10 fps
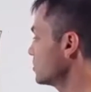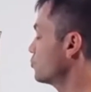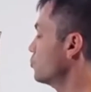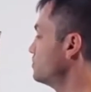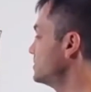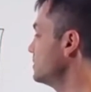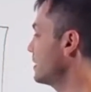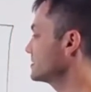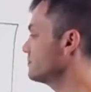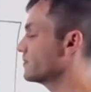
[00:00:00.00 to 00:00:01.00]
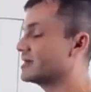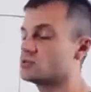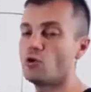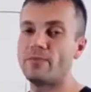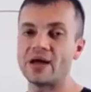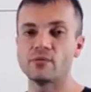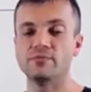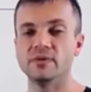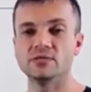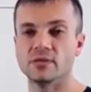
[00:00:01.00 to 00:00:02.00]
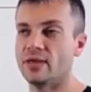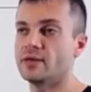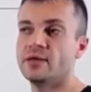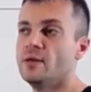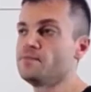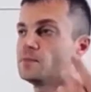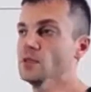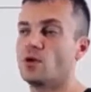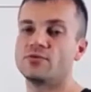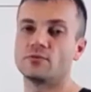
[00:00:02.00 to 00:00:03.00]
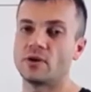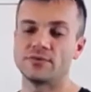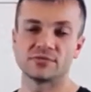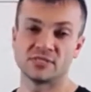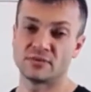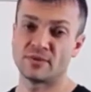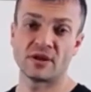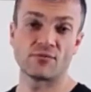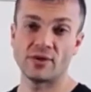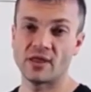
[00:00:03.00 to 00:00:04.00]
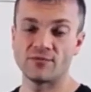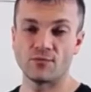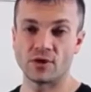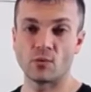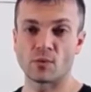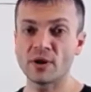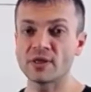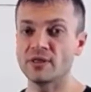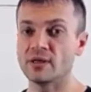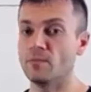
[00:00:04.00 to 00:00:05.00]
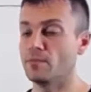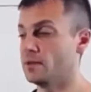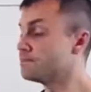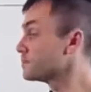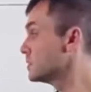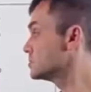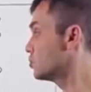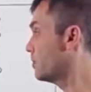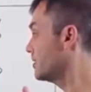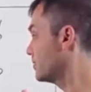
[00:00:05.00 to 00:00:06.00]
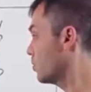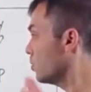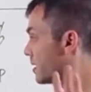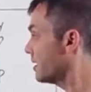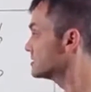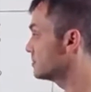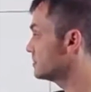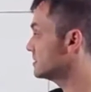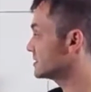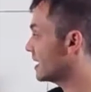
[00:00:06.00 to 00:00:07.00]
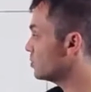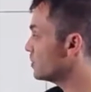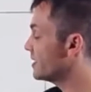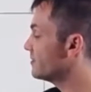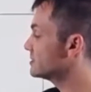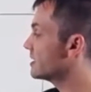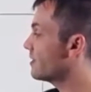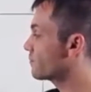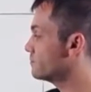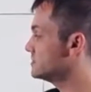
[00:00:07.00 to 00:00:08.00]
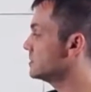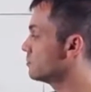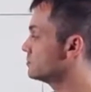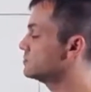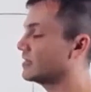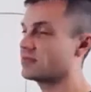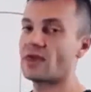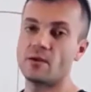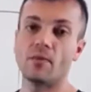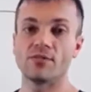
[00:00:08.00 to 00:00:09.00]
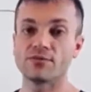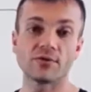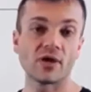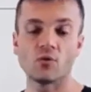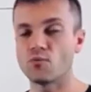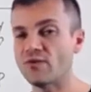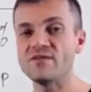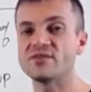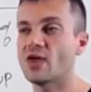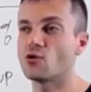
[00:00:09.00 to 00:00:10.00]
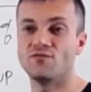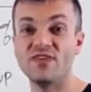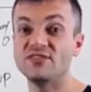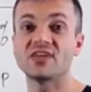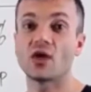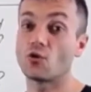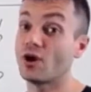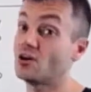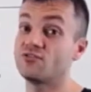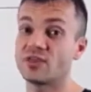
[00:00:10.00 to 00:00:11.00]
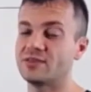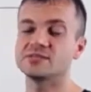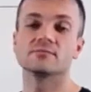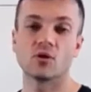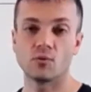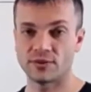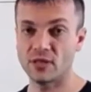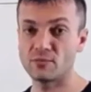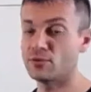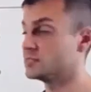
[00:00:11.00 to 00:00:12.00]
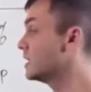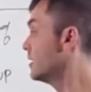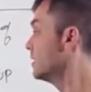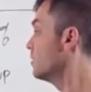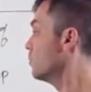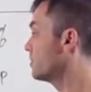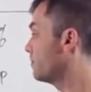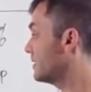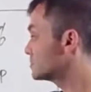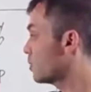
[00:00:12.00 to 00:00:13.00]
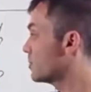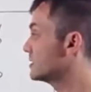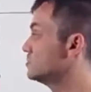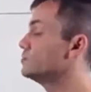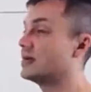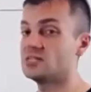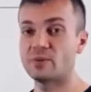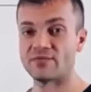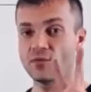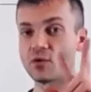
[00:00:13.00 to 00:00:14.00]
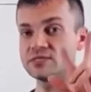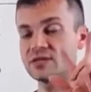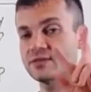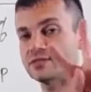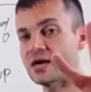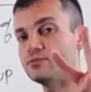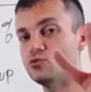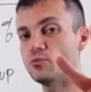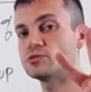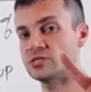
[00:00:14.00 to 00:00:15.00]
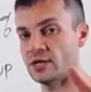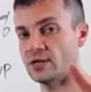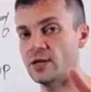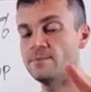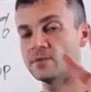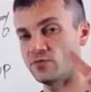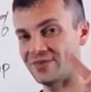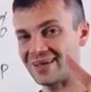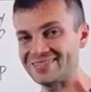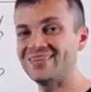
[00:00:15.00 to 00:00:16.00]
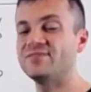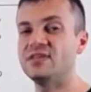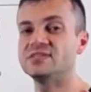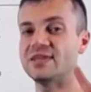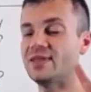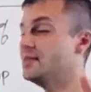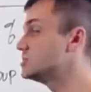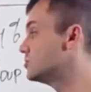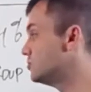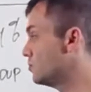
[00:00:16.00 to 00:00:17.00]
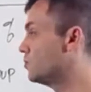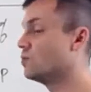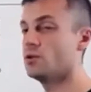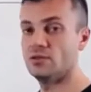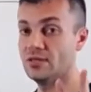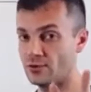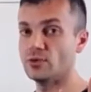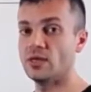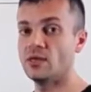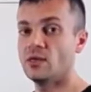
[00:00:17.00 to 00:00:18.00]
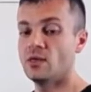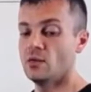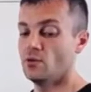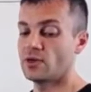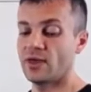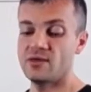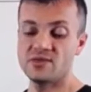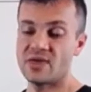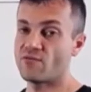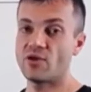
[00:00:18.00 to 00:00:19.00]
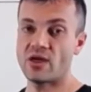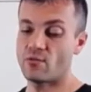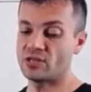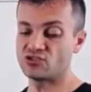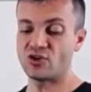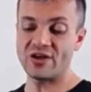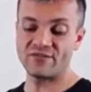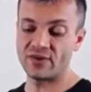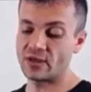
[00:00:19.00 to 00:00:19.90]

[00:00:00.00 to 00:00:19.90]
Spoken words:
group. See, some of you guys go back with me to like, you know, other system that I created for network marketing company. So the whole concept is this: how do we get this guy from 0 to 10K a month, okay, or 5K or 50K or 100K? Doesn't matter what the number is. Well, the best way we can do that is by focusing on the top 2% of the activities that he needs to do, literally, okay, in every area: traffic,